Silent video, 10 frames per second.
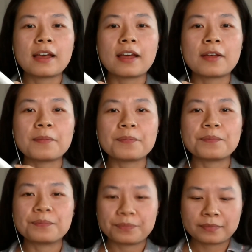and
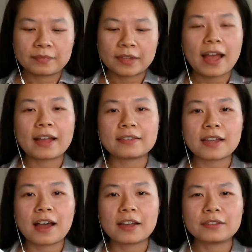
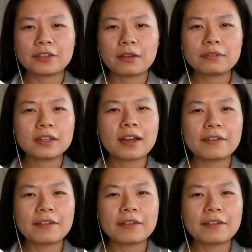I don't think I've